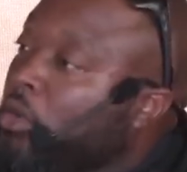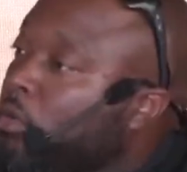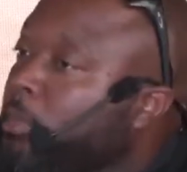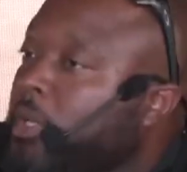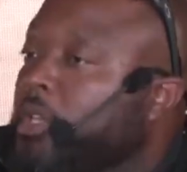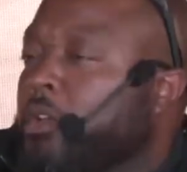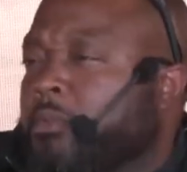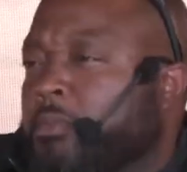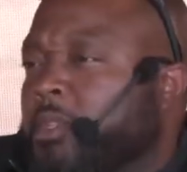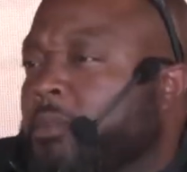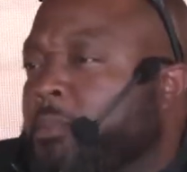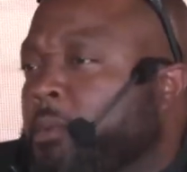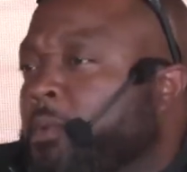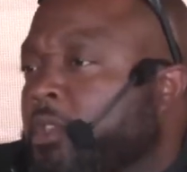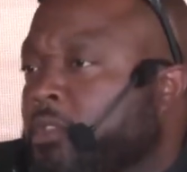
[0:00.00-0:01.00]
you know,
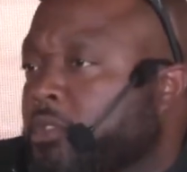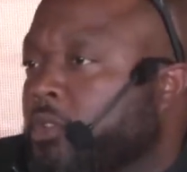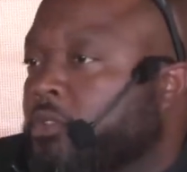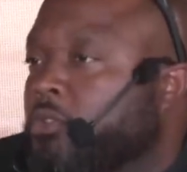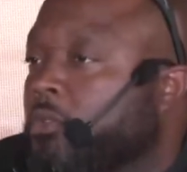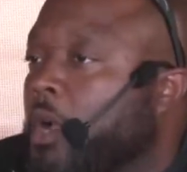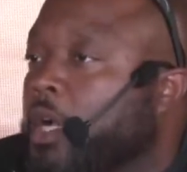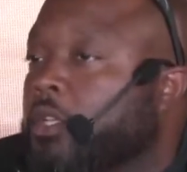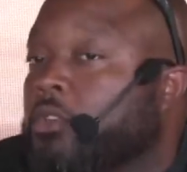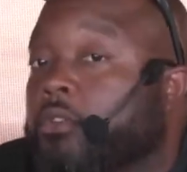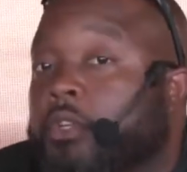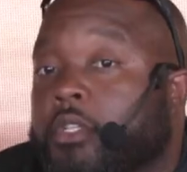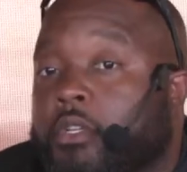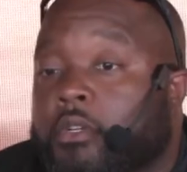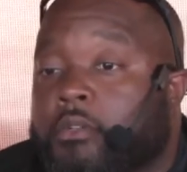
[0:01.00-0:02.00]
people use those derogatory
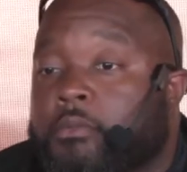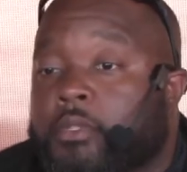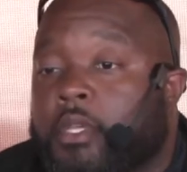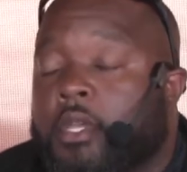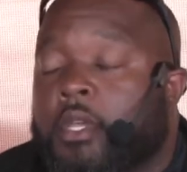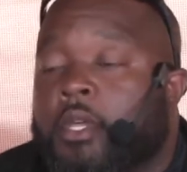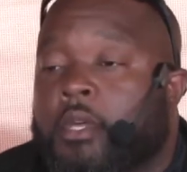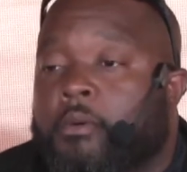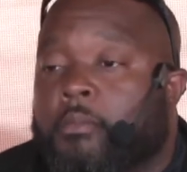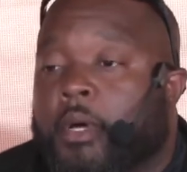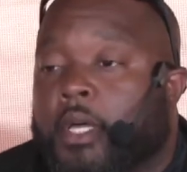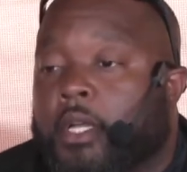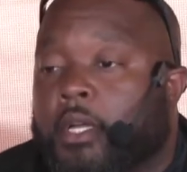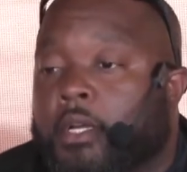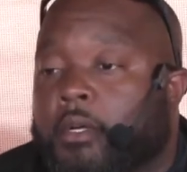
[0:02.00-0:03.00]
terms. But
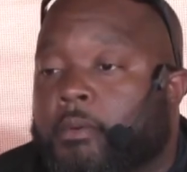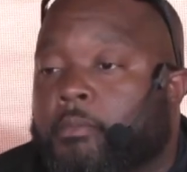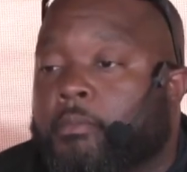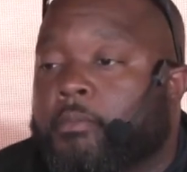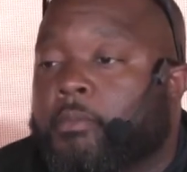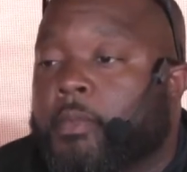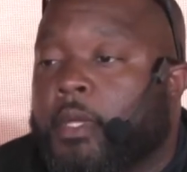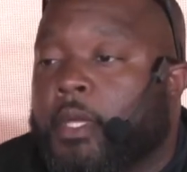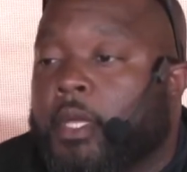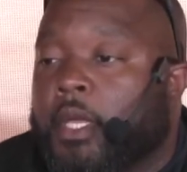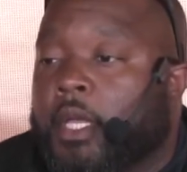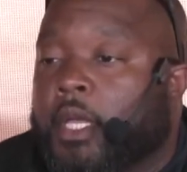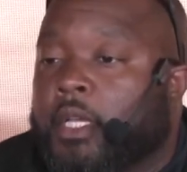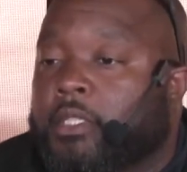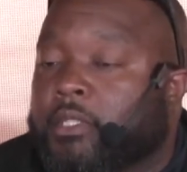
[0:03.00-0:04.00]

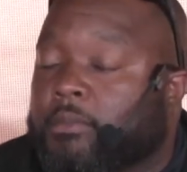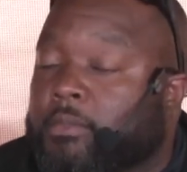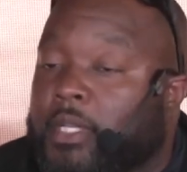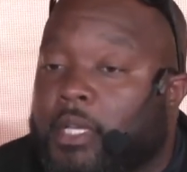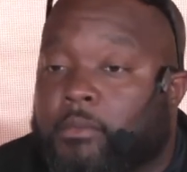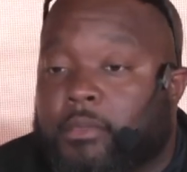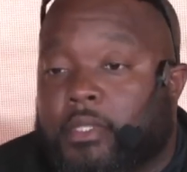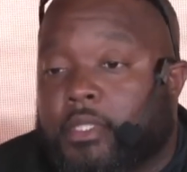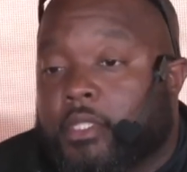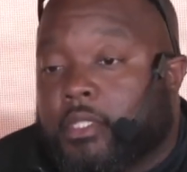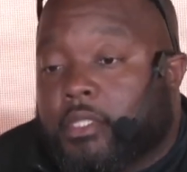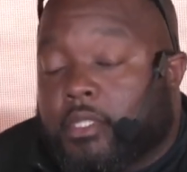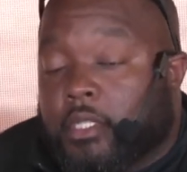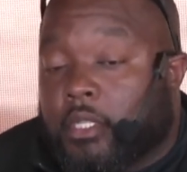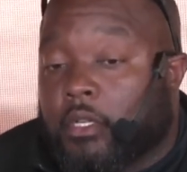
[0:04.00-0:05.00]
sometimes it's just a
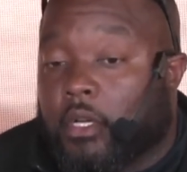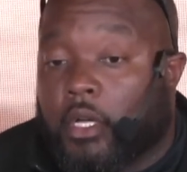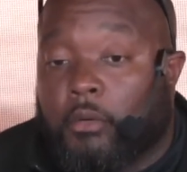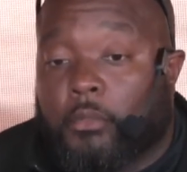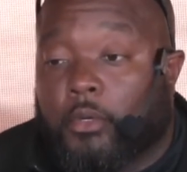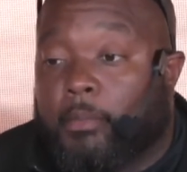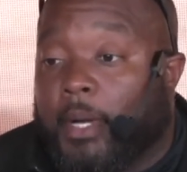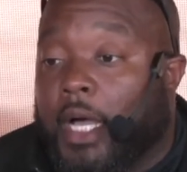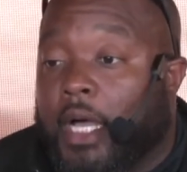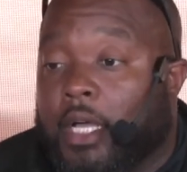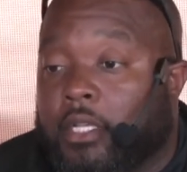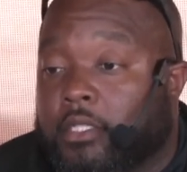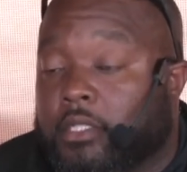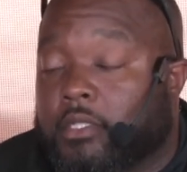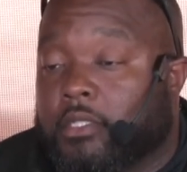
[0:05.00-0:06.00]
little humble pie,
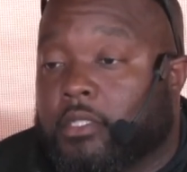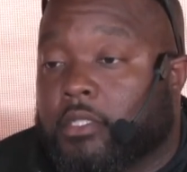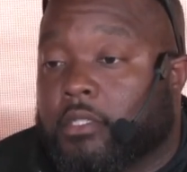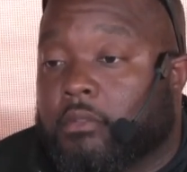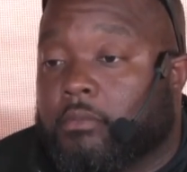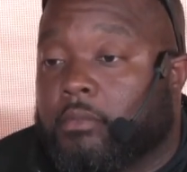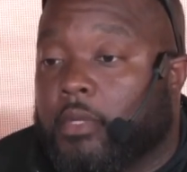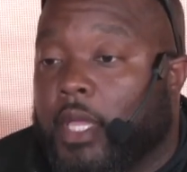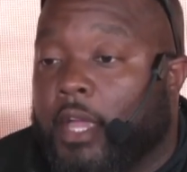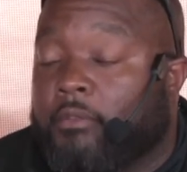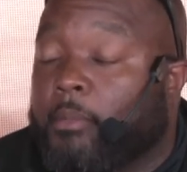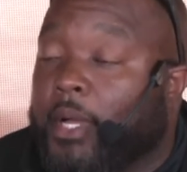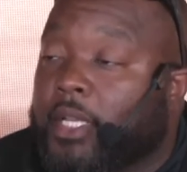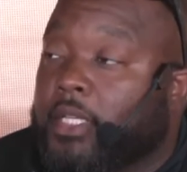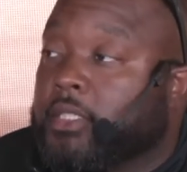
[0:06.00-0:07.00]

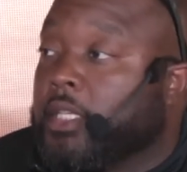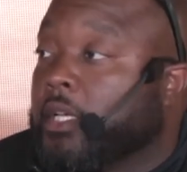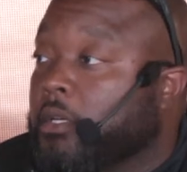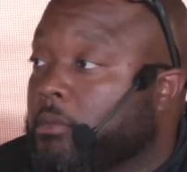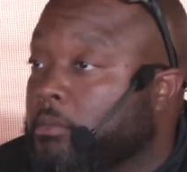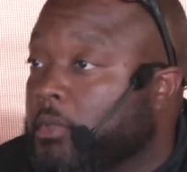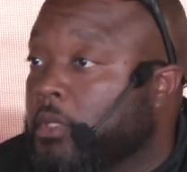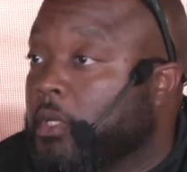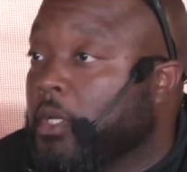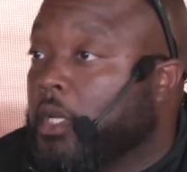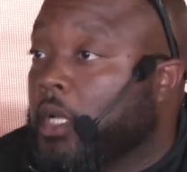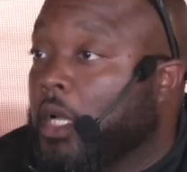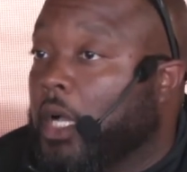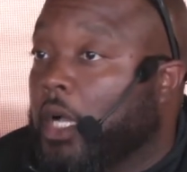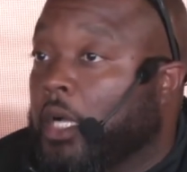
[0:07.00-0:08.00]
everybody needs help.
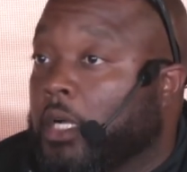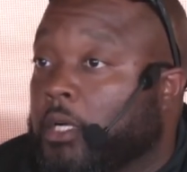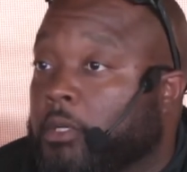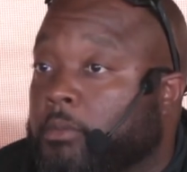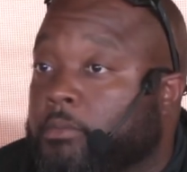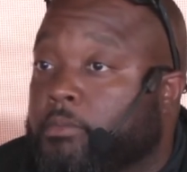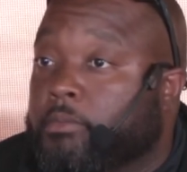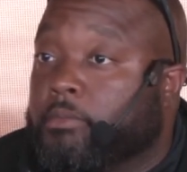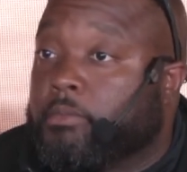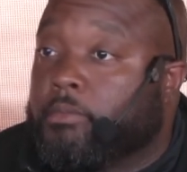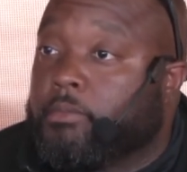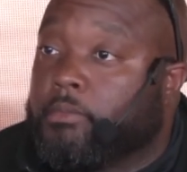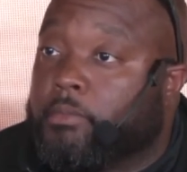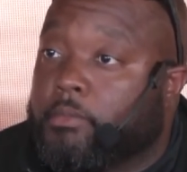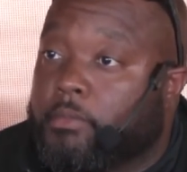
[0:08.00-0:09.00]

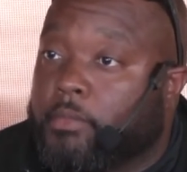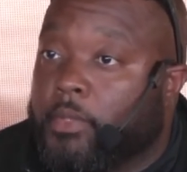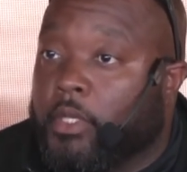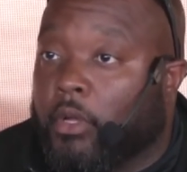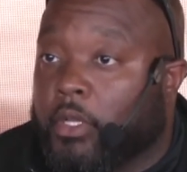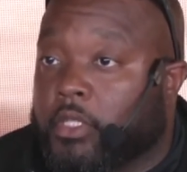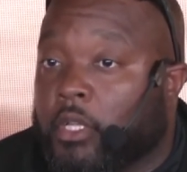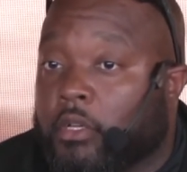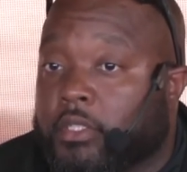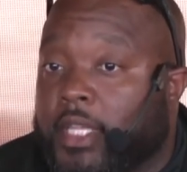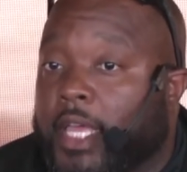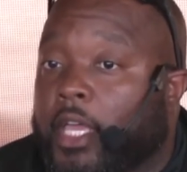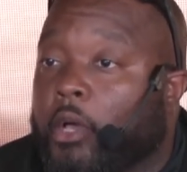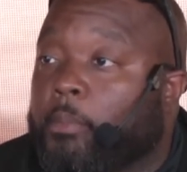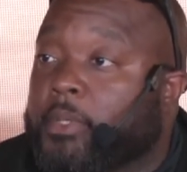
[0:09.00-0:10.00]
You know, as long as that
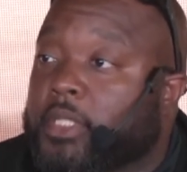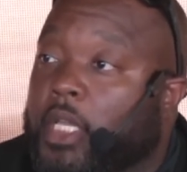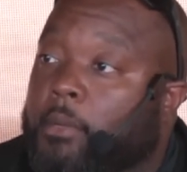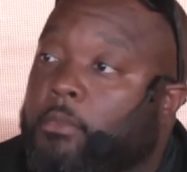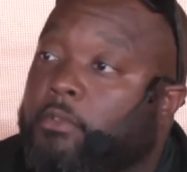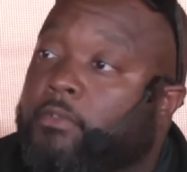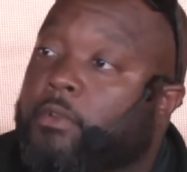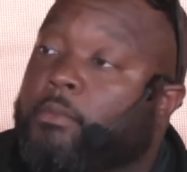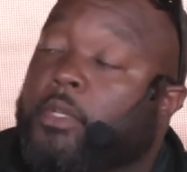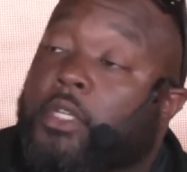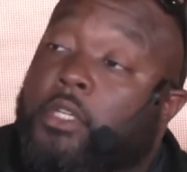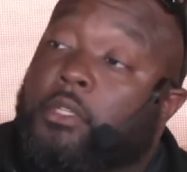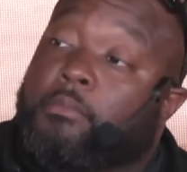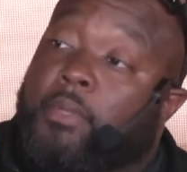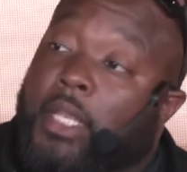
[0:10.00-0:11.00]
help is coming from a
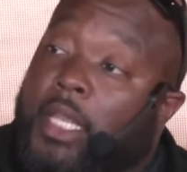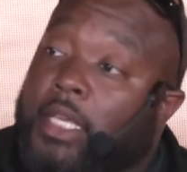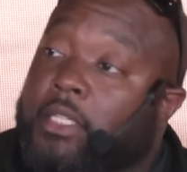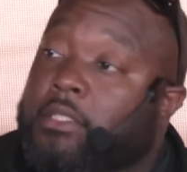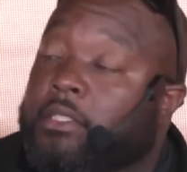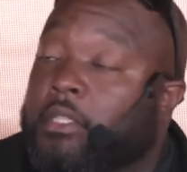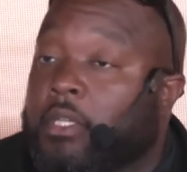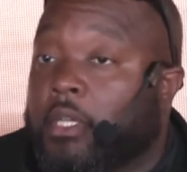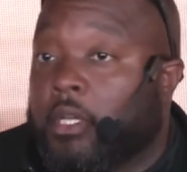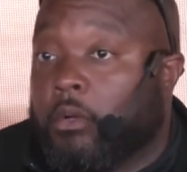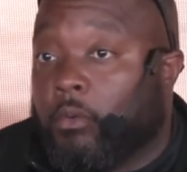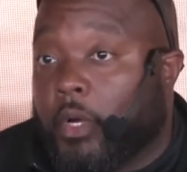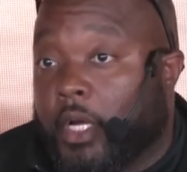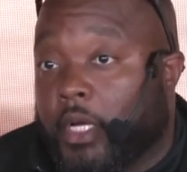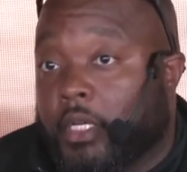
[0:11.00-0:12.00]
good place.
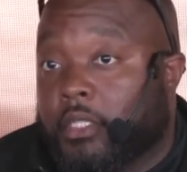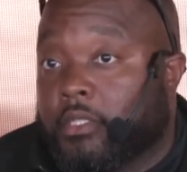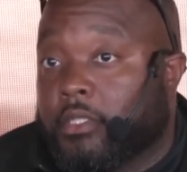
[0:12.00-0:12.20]
Whereas,